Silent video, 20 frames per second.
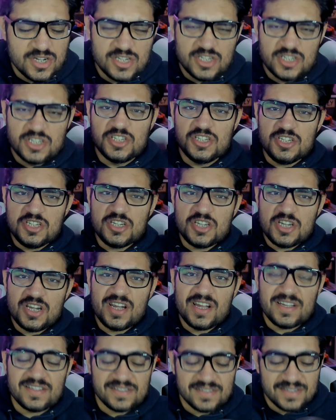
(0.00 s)

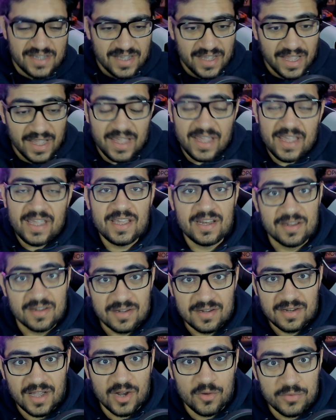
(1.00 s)
Yes. And
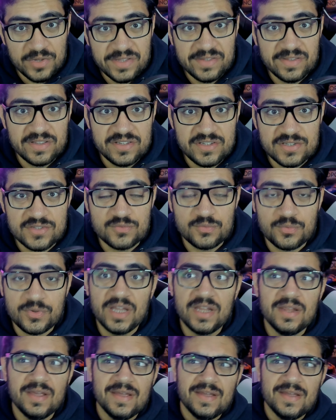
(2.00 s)
I recently just read